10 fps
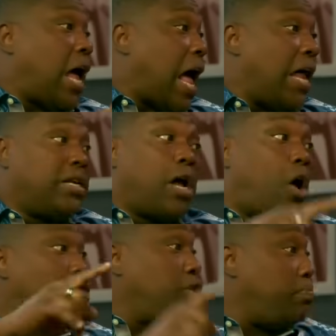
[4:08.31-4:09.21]
the hot
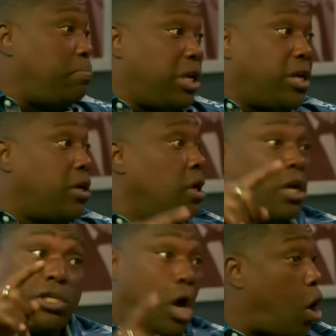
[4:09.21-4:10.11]
dogs, the beer,
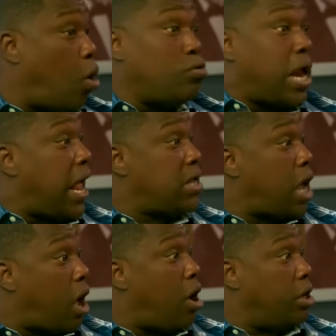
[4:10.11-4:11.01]
the whole nine
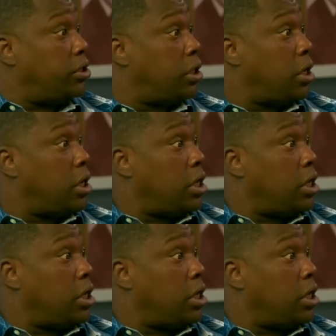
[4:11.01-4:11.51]
yards.